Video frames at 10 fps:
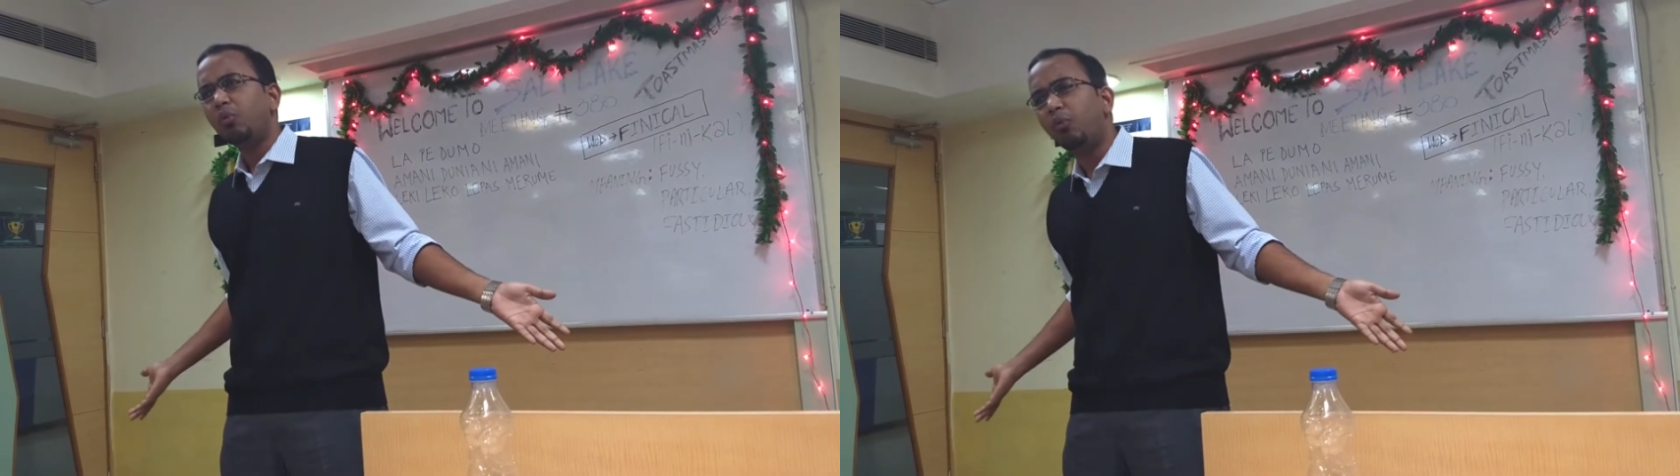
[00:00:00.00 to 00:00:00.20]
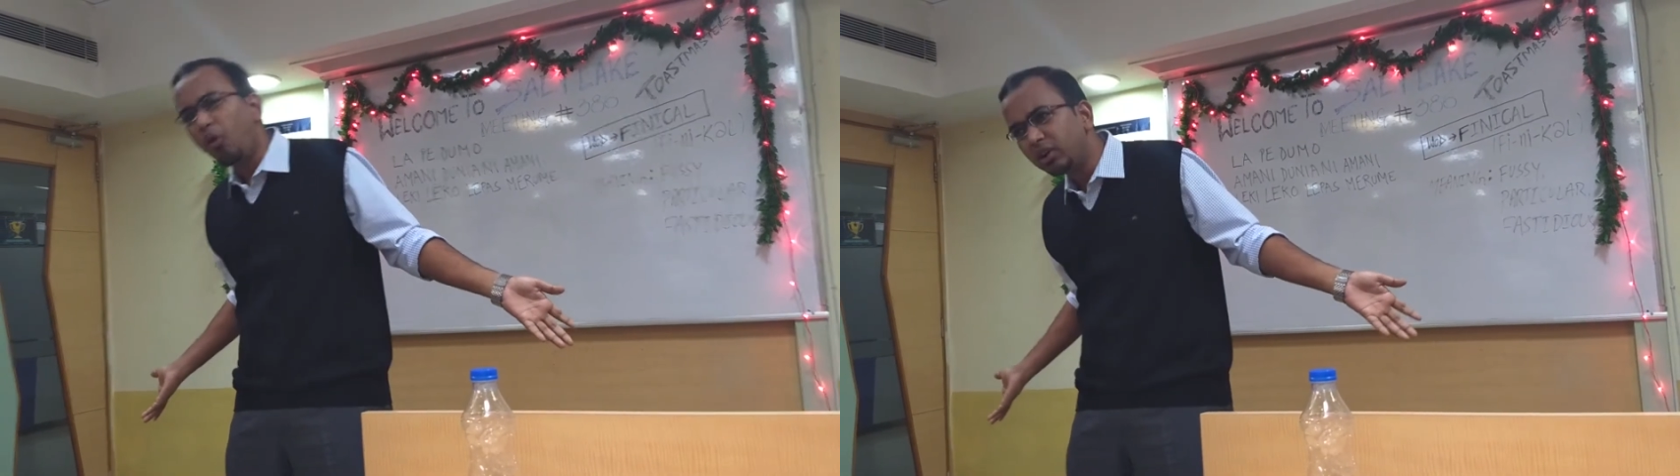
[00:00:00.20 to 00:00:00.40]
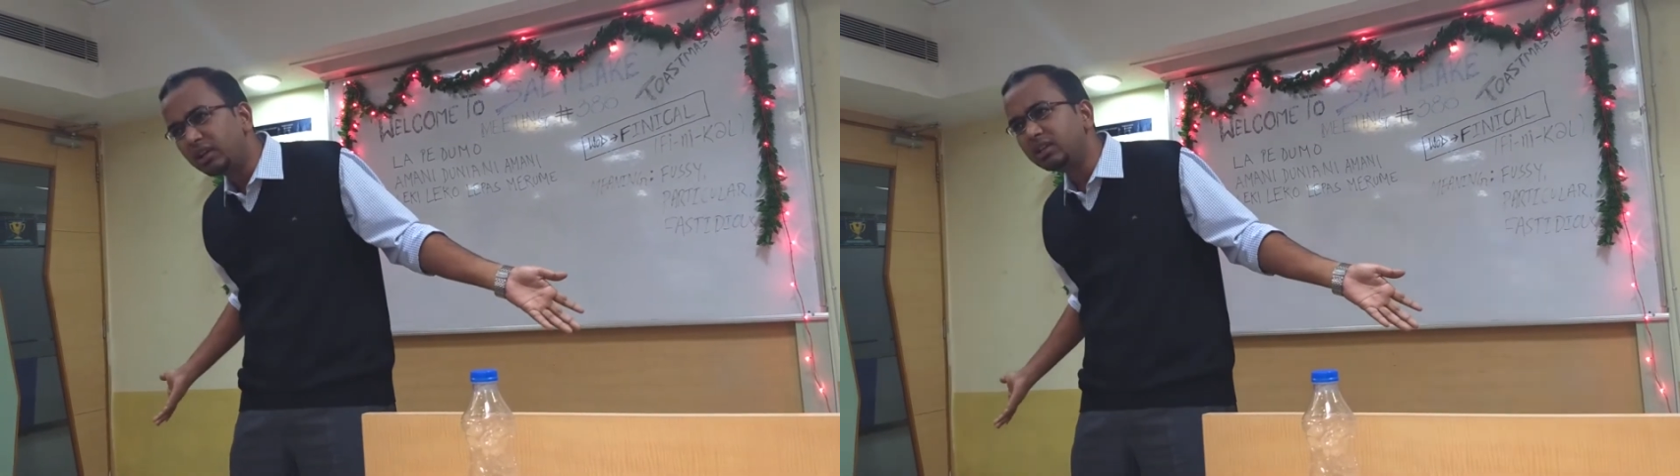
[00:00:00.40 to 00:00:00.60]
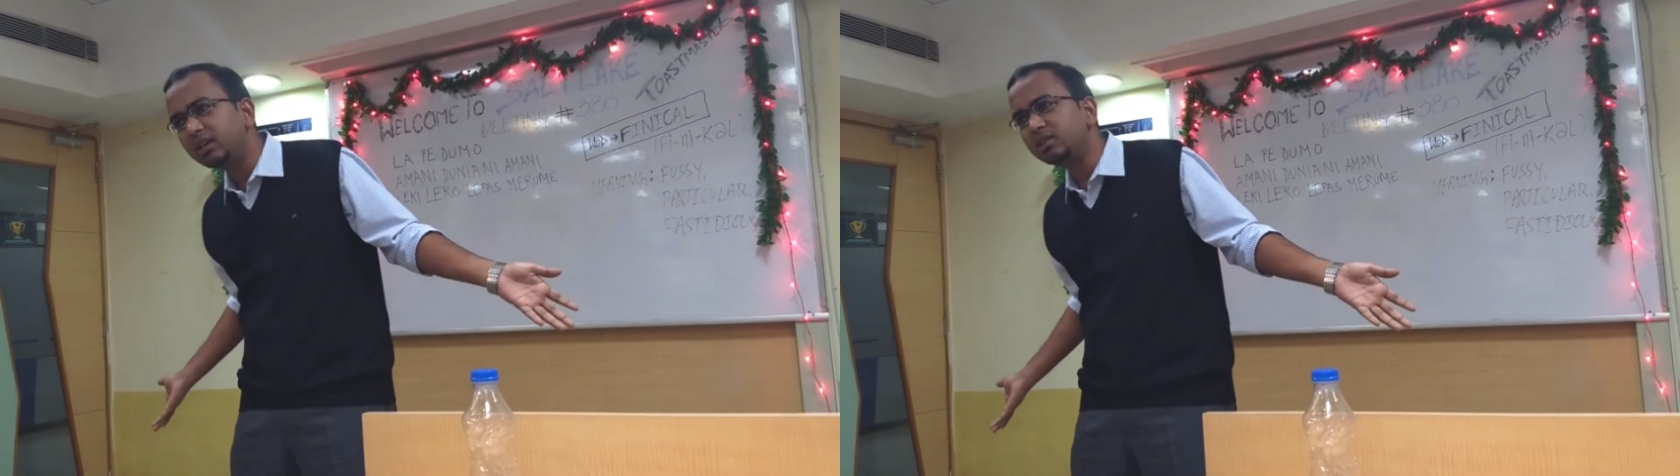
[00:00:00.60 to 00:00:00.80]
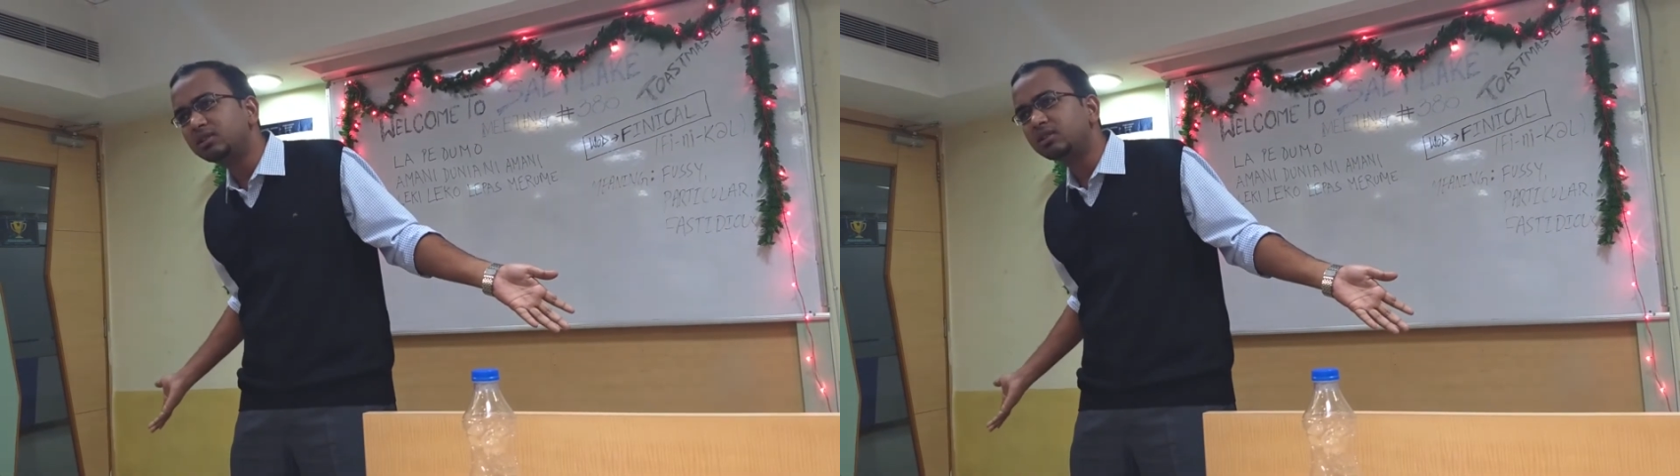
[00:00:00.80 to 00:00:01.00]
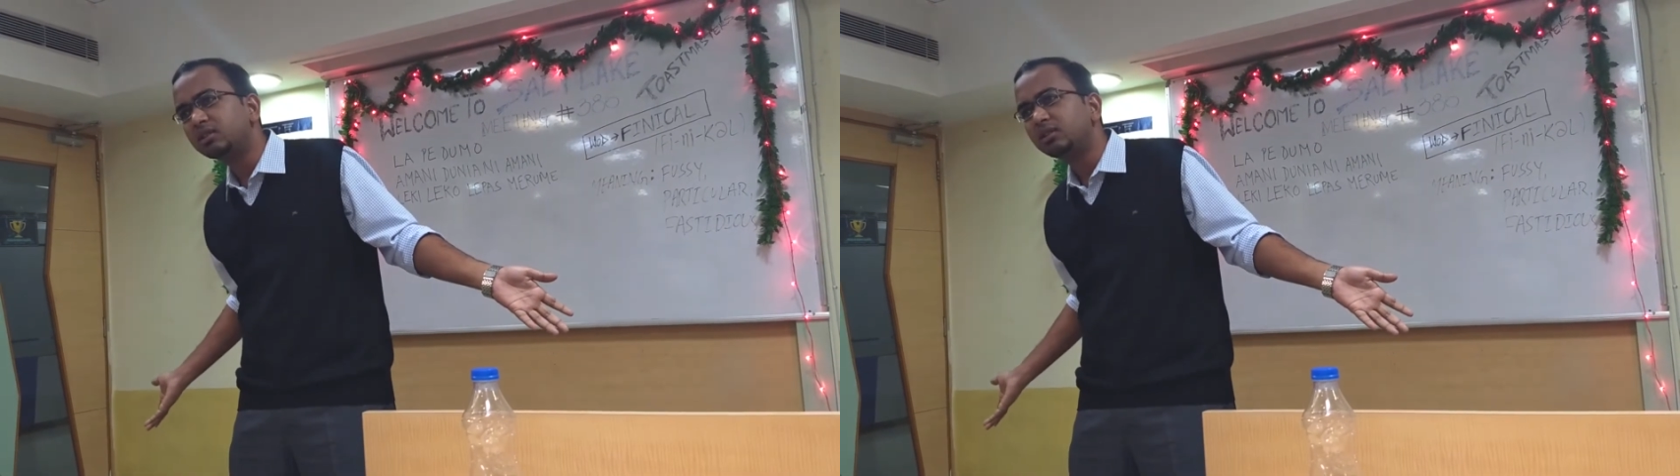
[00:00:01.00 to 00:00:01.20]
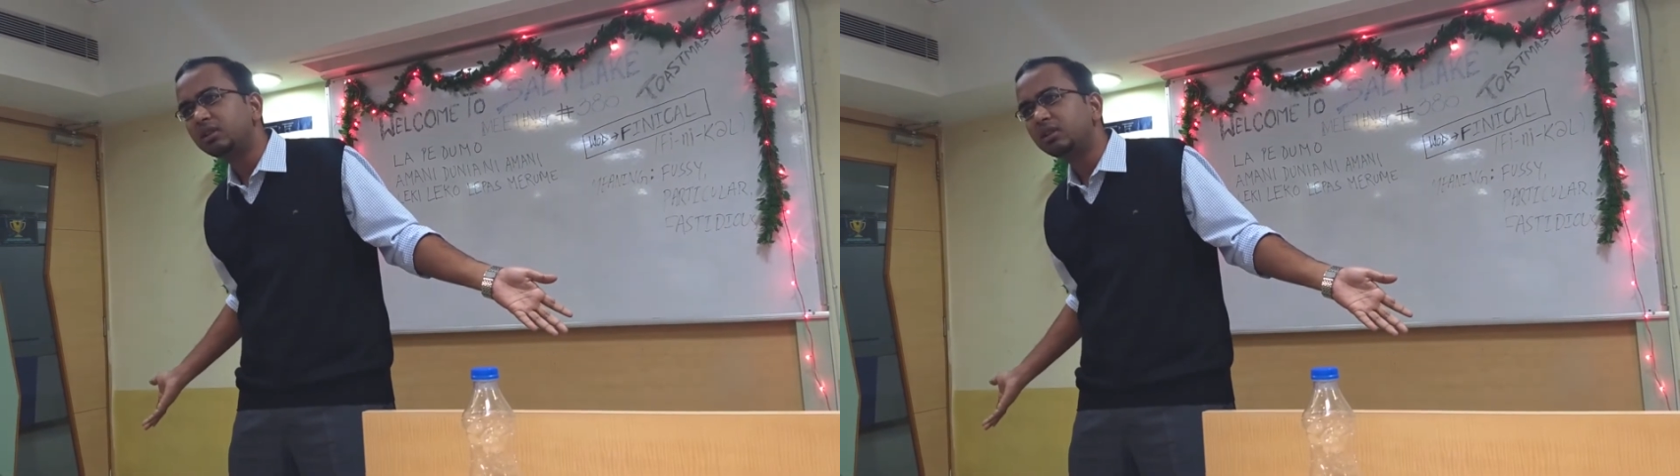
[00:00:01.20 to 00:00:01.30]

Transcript: what it is.